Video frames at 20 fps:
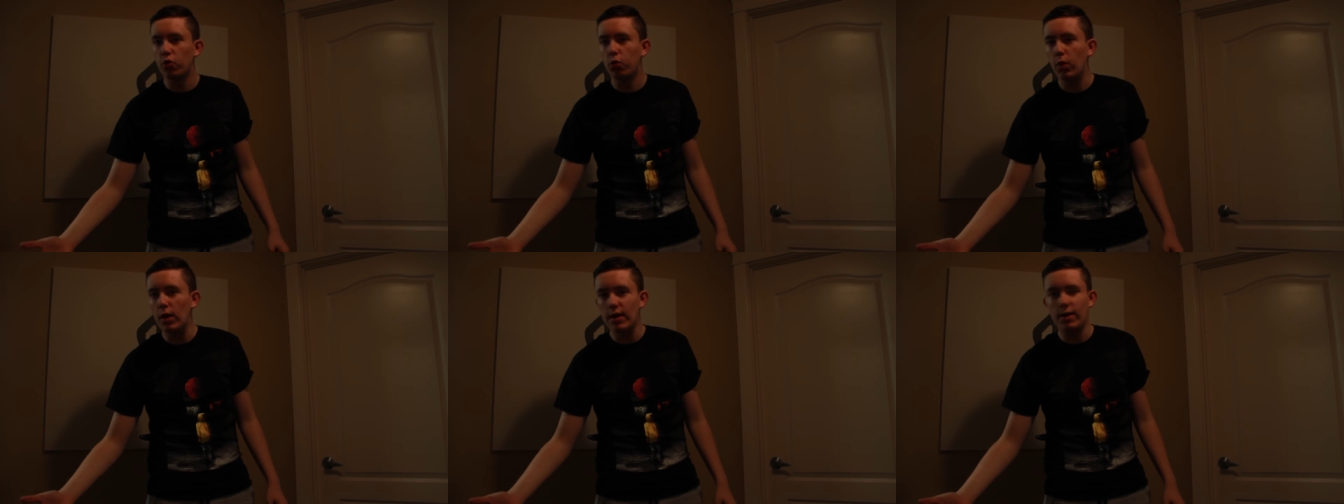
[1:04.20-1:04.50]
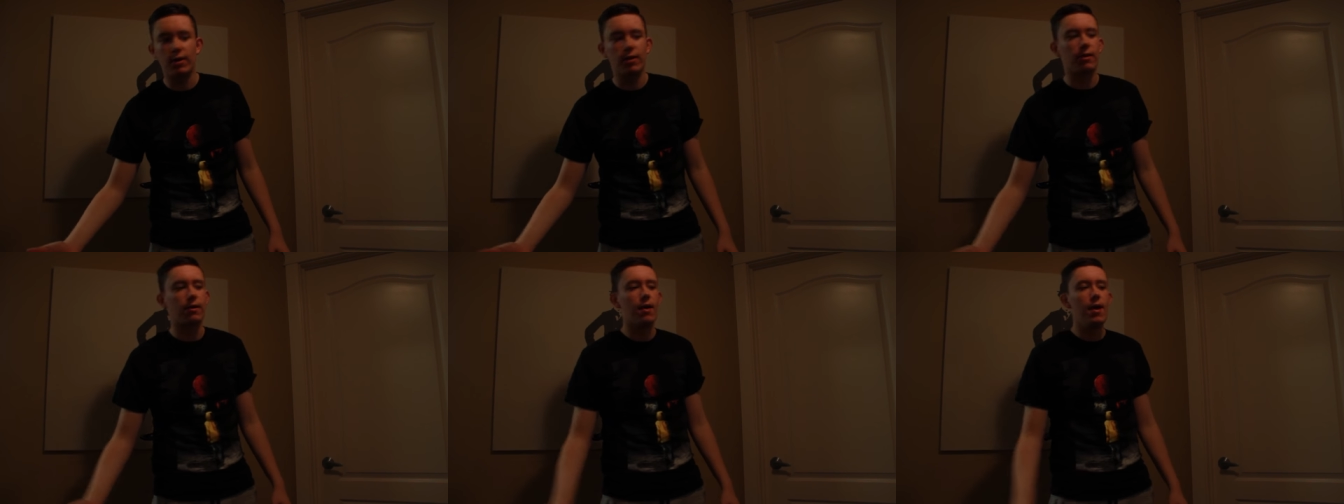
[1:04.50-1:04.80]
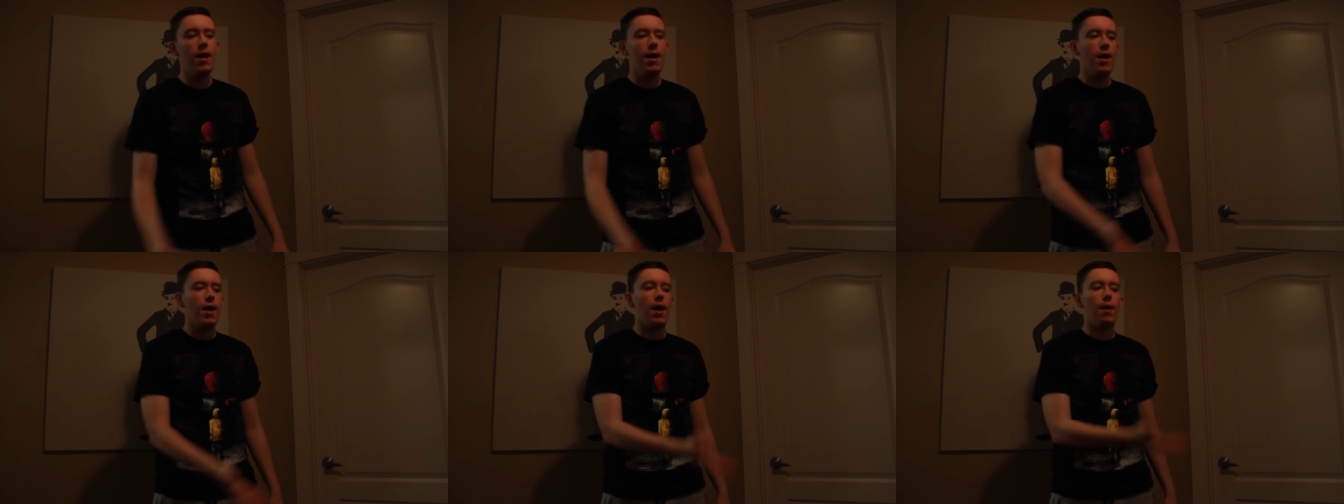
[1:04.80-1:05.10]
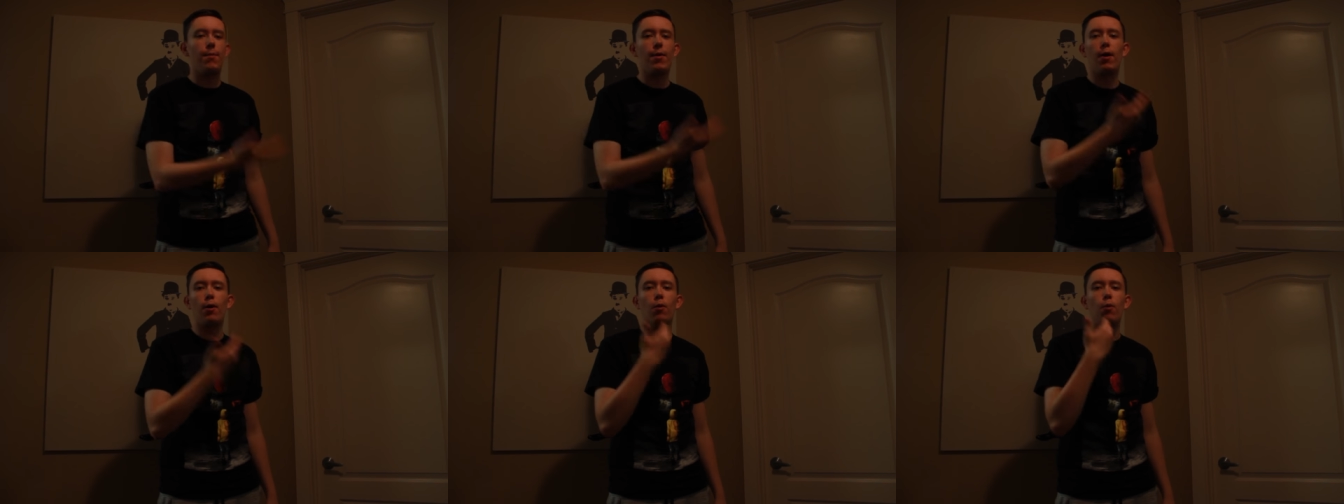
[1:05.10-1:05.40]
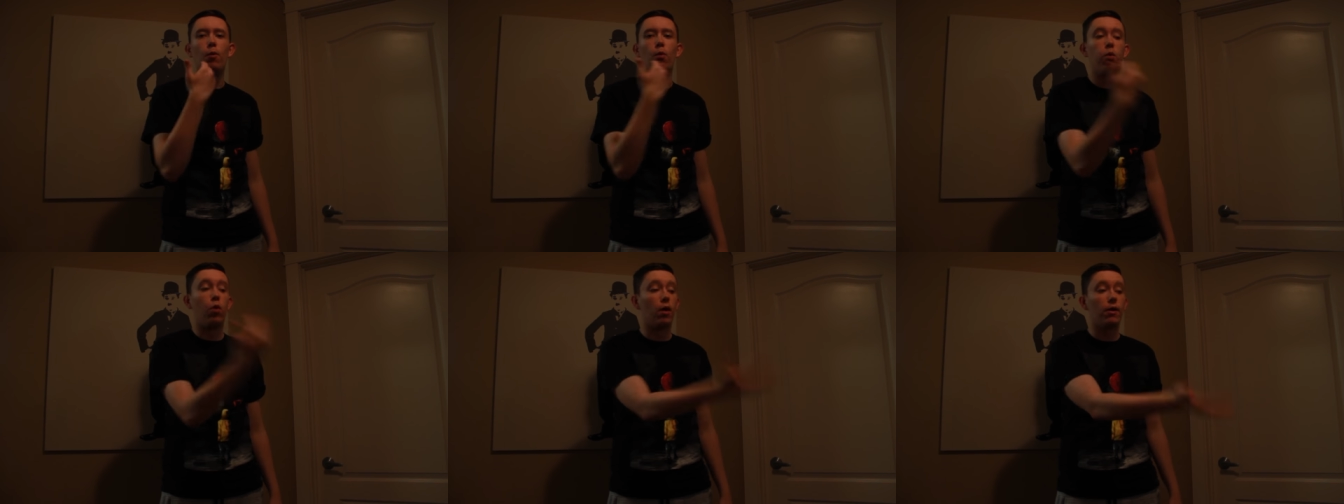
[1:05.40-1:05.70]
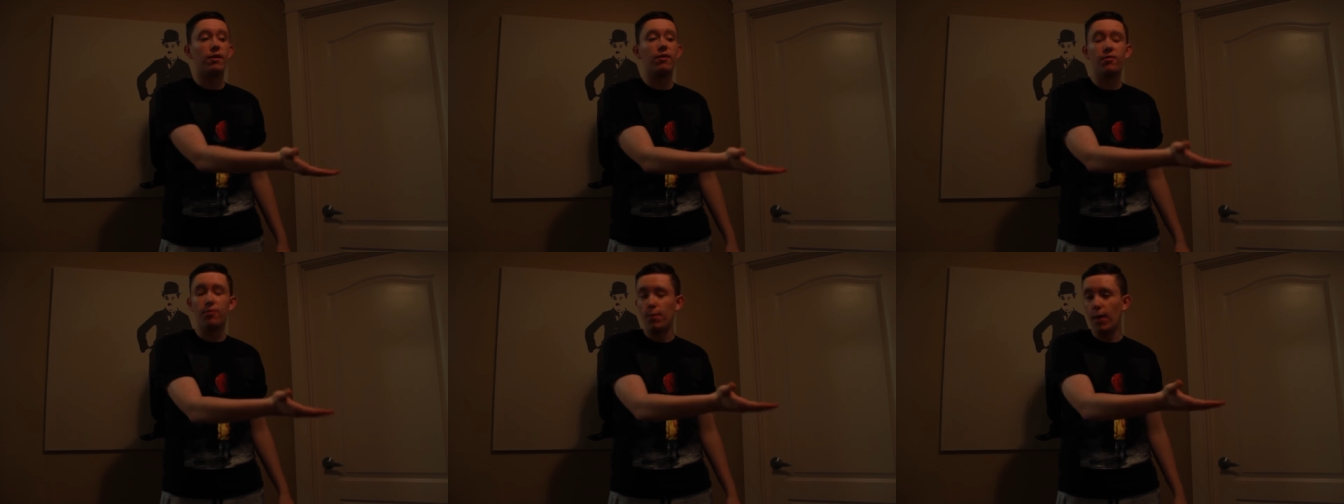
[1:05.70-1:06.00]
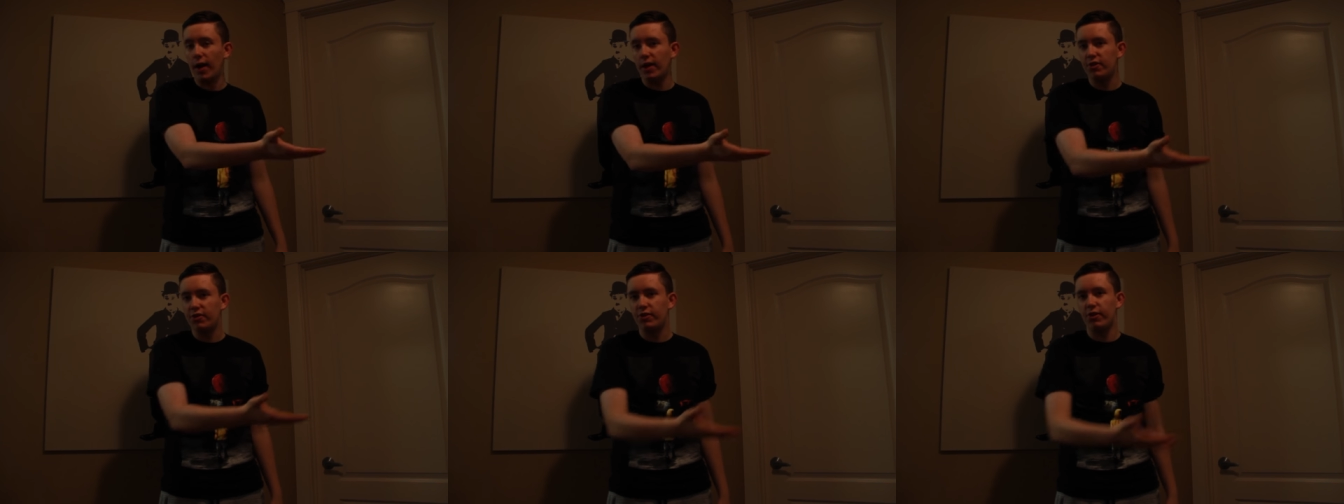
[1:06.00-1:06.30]
Twitter about one of
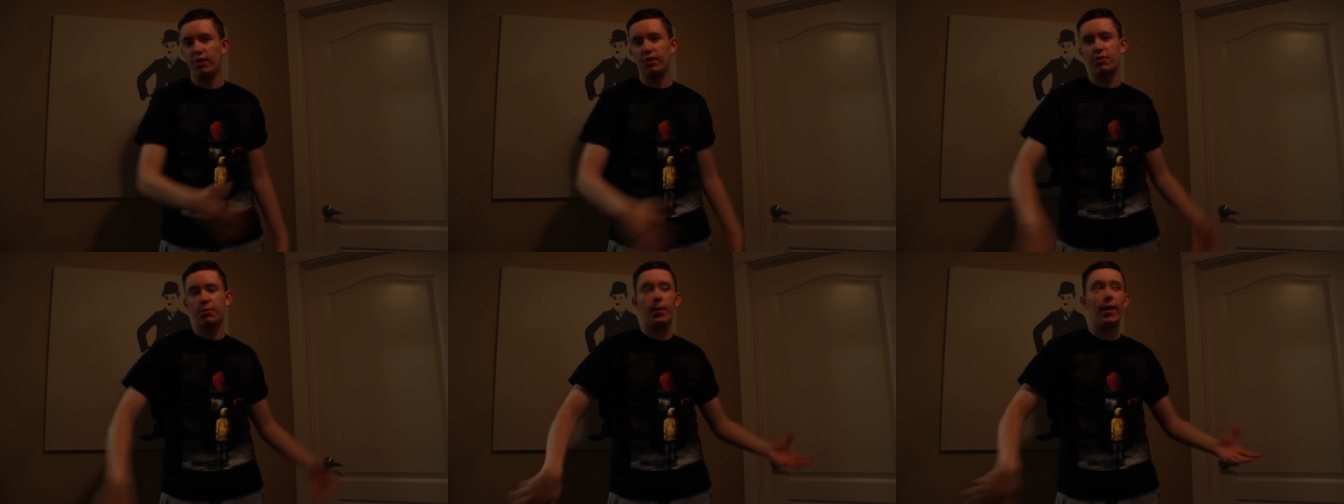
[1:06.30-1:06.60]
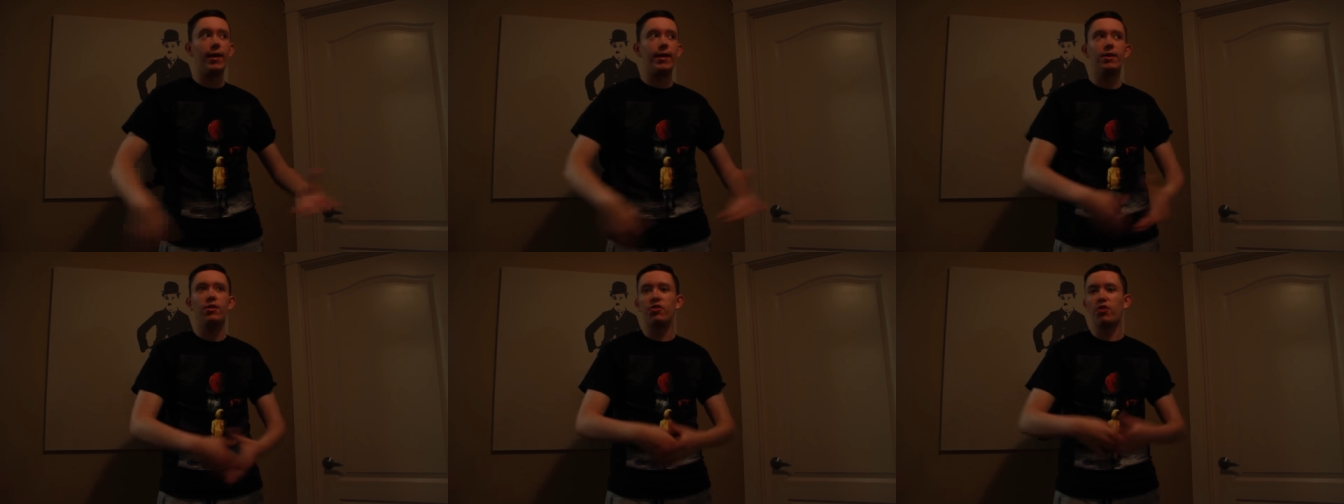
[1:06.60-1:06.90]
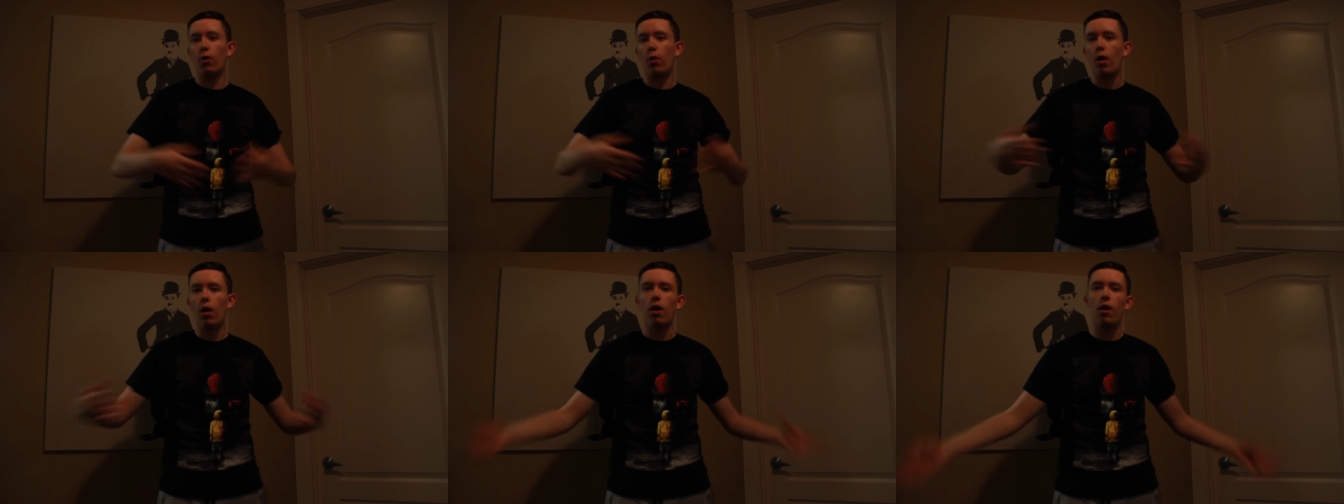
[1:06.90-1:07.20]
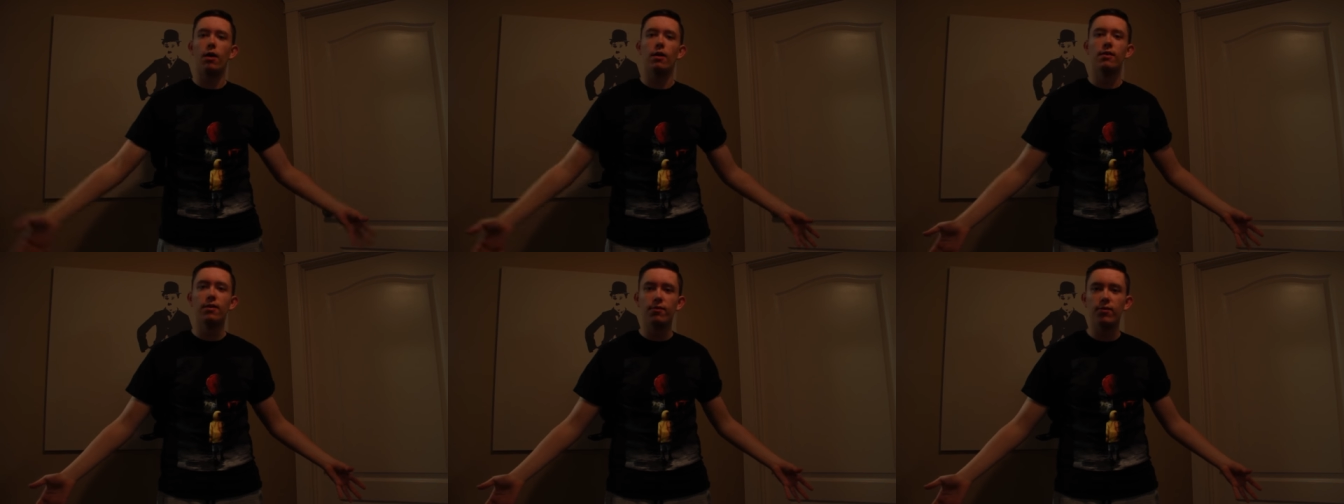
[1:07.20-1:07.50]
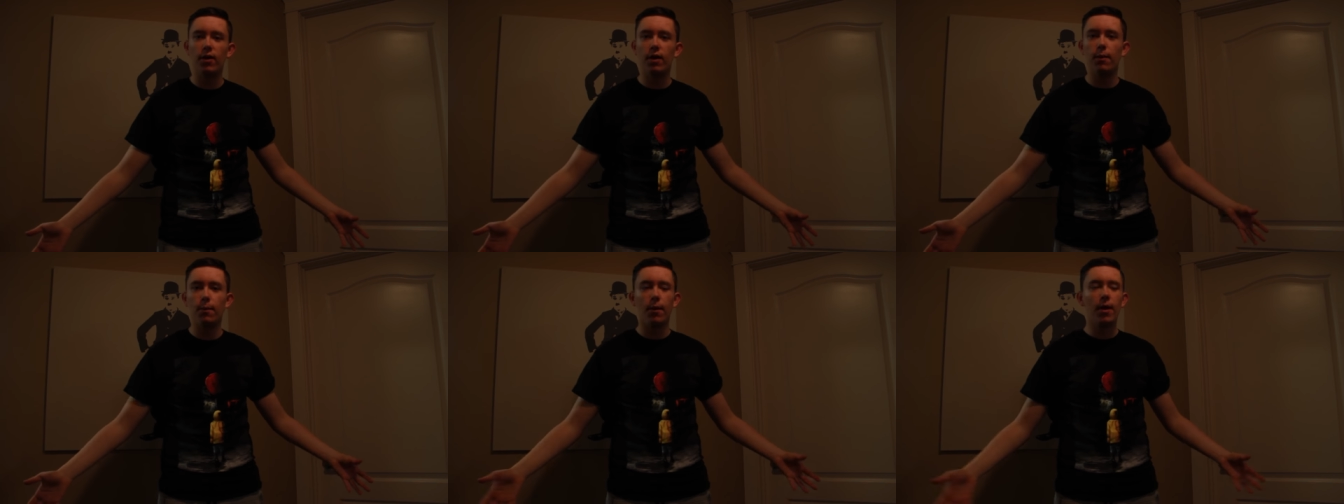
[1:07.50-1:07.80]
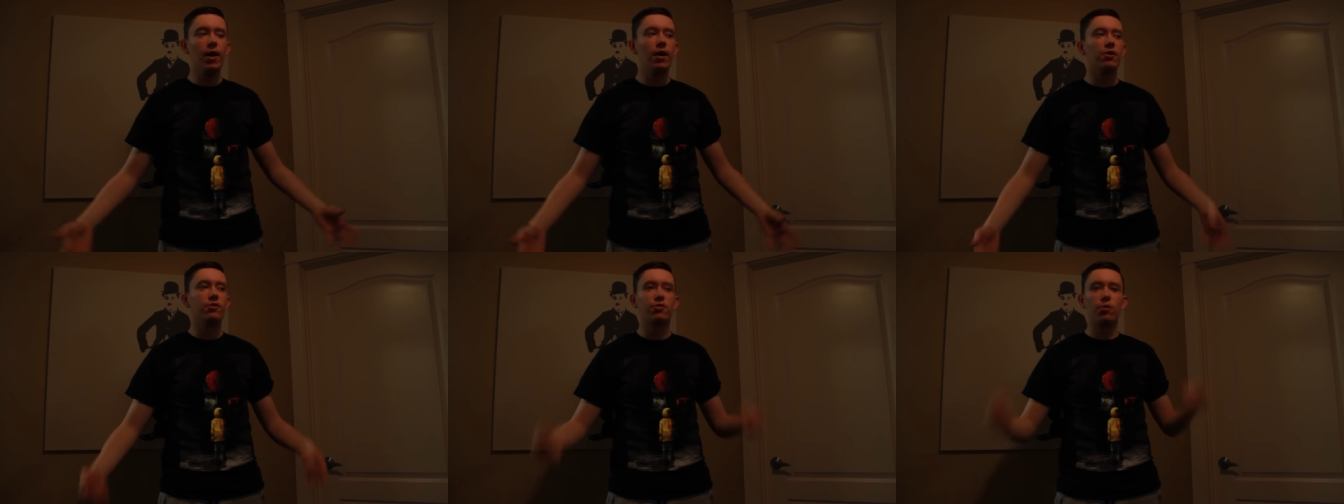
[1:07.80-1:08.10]
my shirts, but I didn't show all of them.